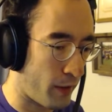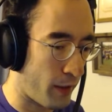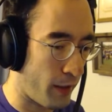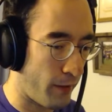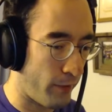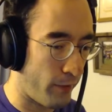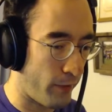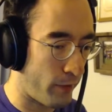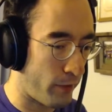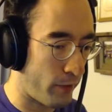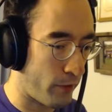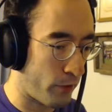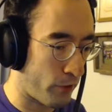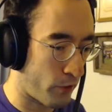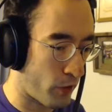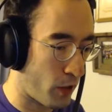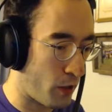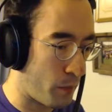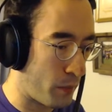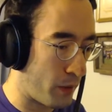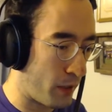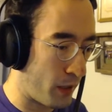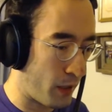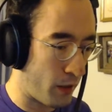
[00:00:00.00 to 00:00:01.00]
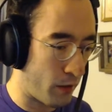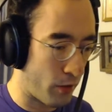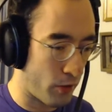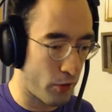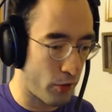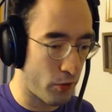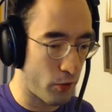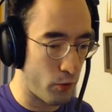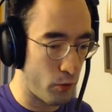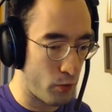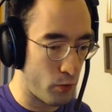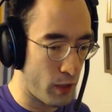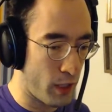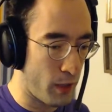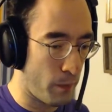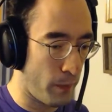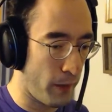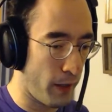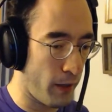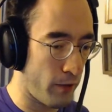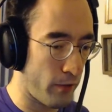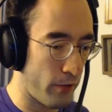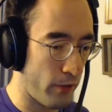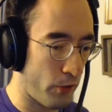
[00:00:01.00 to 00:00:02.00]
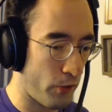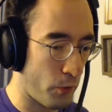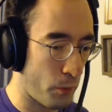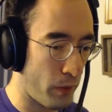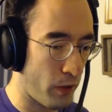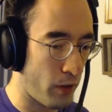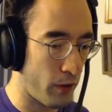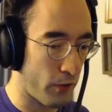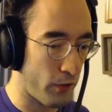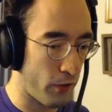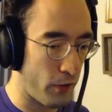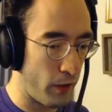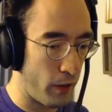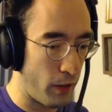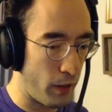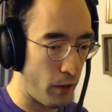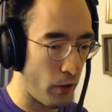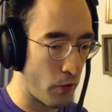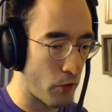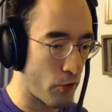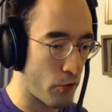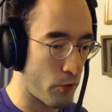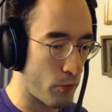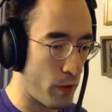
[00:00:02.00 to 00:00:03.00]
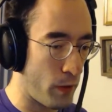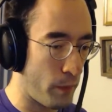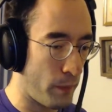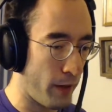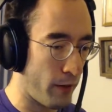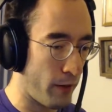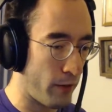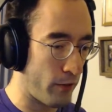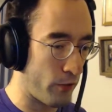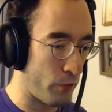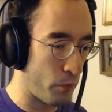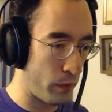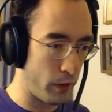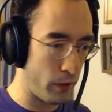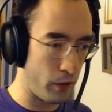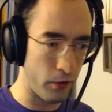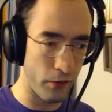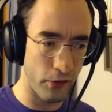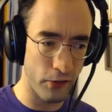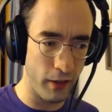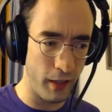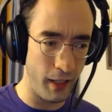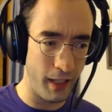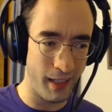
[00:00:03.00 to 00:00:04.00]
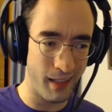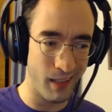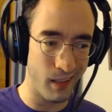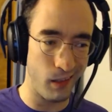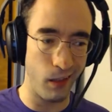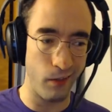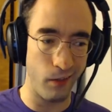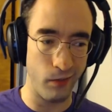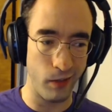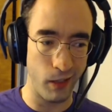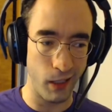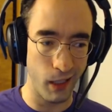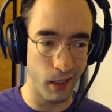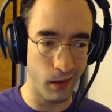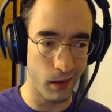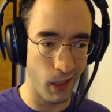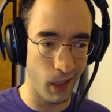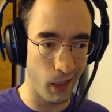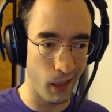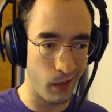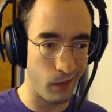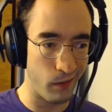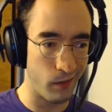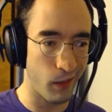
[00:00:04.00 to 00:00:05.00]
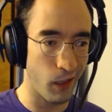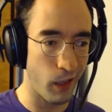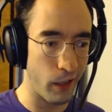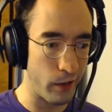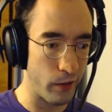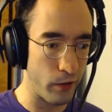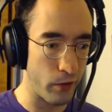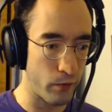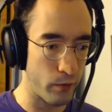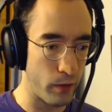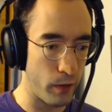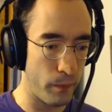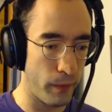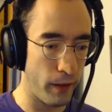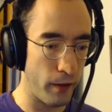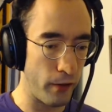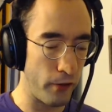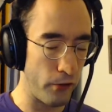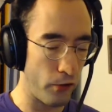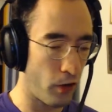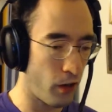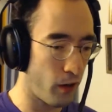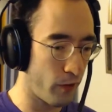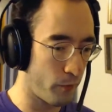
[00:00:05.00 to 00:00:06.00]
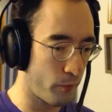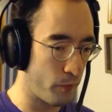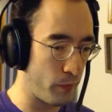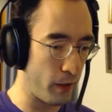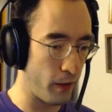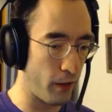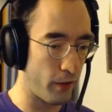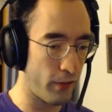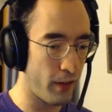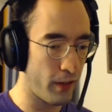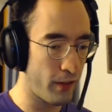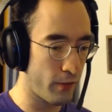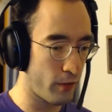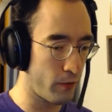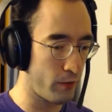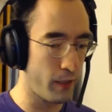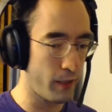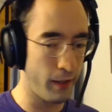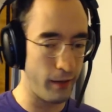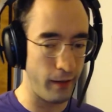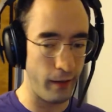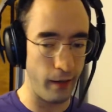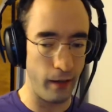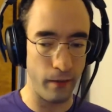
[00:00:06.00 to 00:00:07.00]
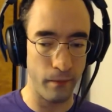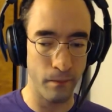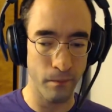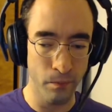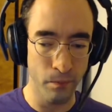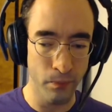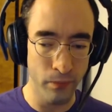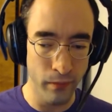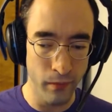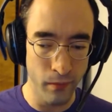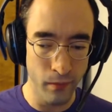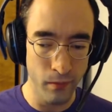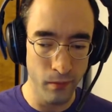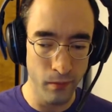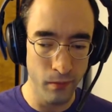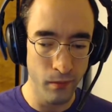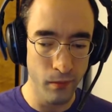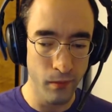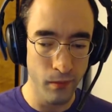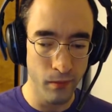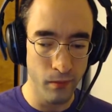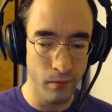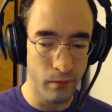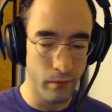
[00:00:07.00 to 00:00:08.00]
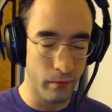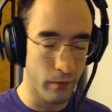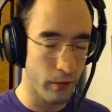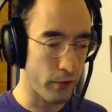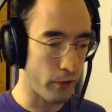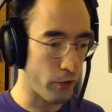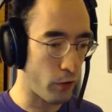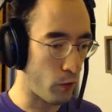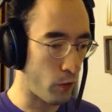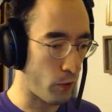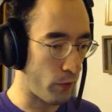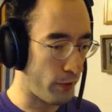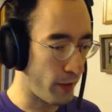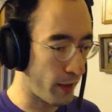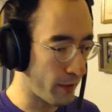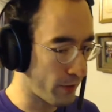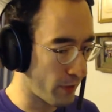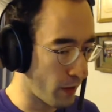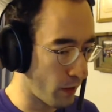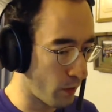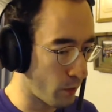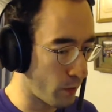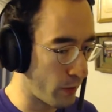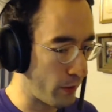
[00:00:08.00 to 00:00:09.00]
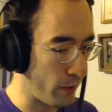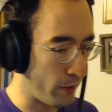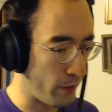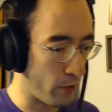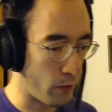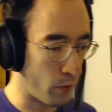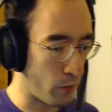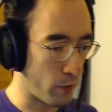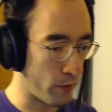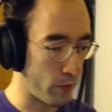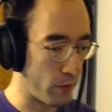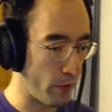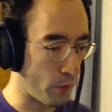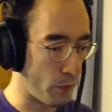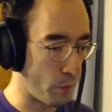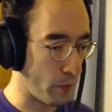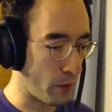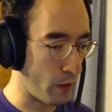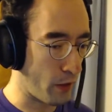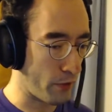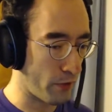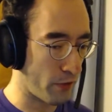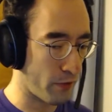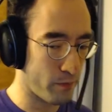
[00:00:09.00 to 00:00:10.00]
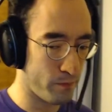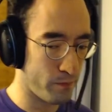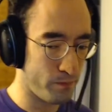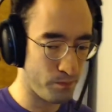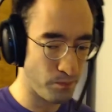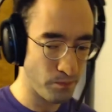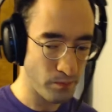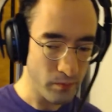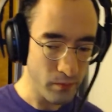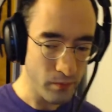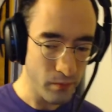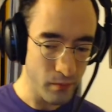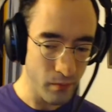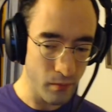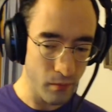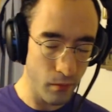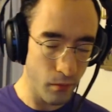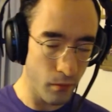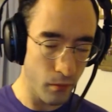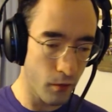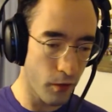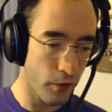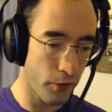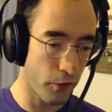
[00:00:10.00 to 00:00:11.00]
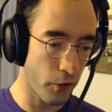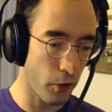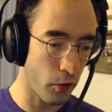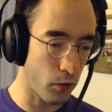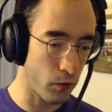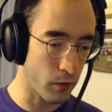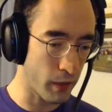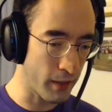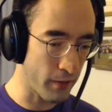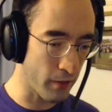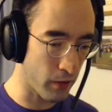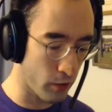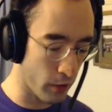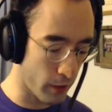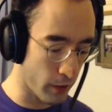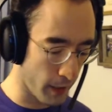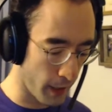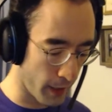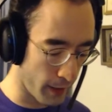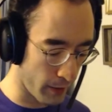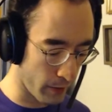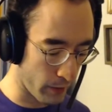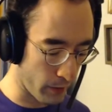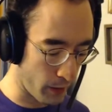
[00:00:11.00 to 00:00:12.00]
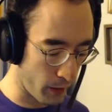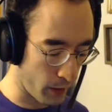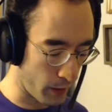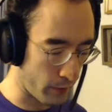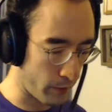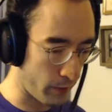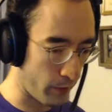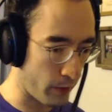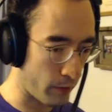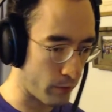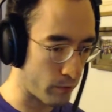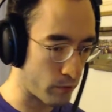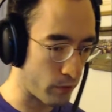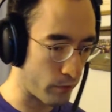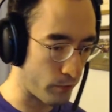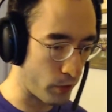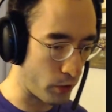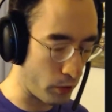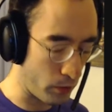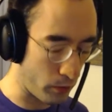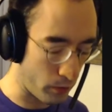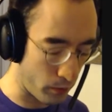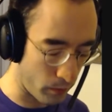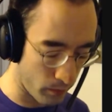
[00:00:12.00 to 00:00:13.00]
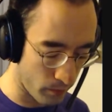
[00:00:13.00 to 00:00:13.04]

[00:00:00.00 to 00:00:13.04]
And then there's going to be 3 pairs of sparks and another 3 pairs, but you'll see he didn't even get that entire 3 pairs off because he's already dead. So that's how we deal with this boss. So let's look at it again in review.